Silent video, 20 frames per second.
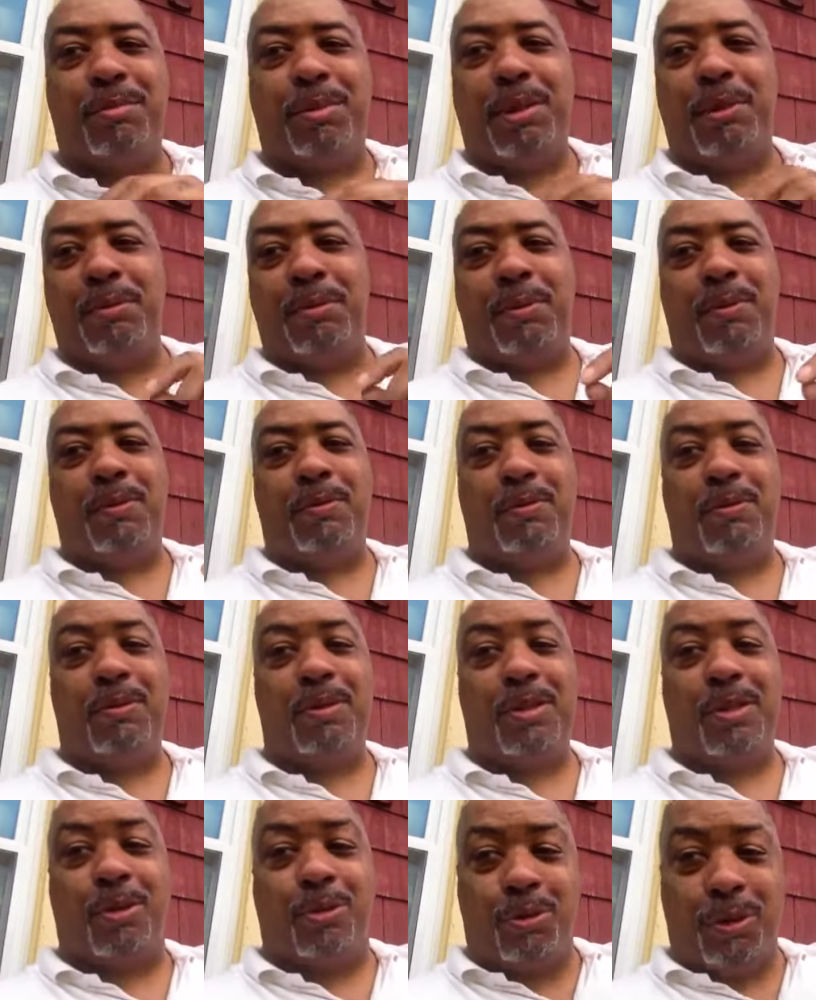people.
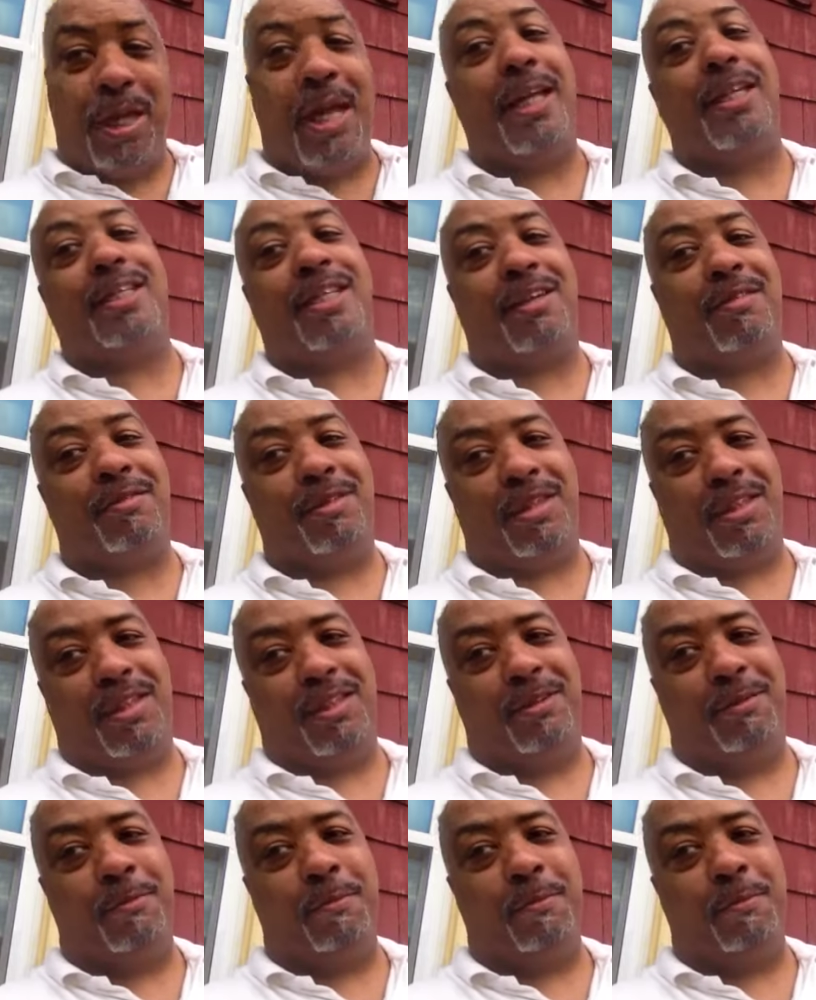Creativity.